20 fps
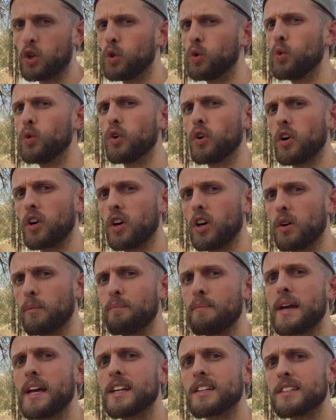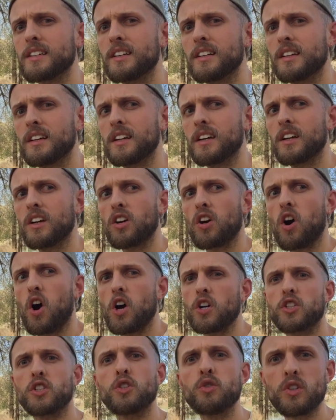lure, a bait,
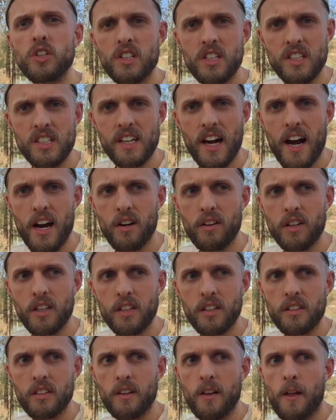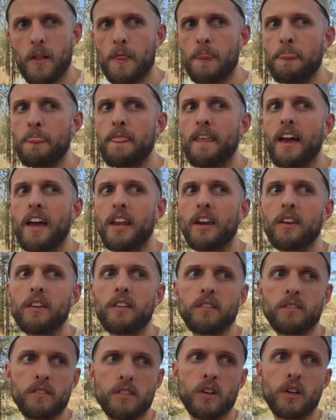causing you to desire it. And
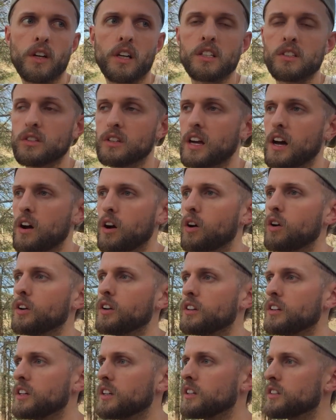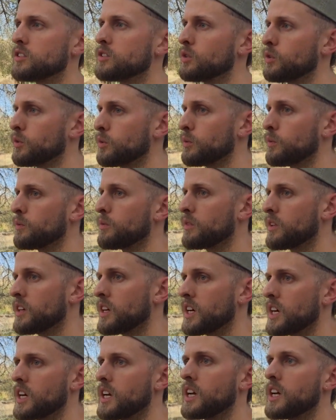okay, so now I'll go to here. So,
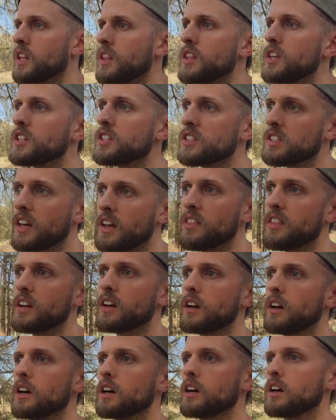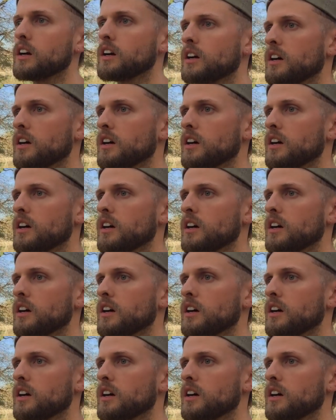and this is, I think, a